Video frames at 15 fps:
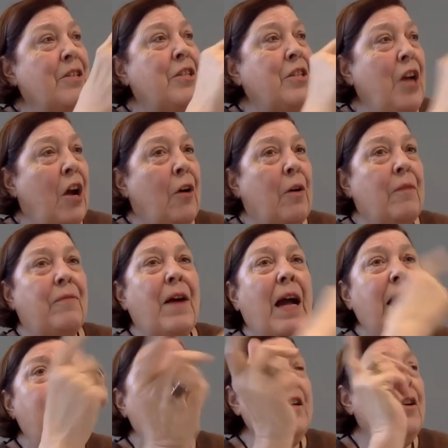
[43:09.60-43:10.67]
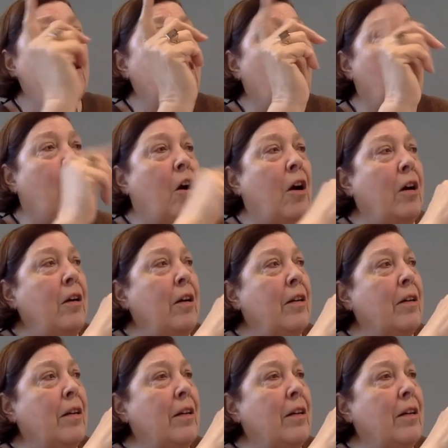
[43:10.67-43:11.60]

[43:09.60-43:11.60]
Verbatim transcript: So if I hit your car,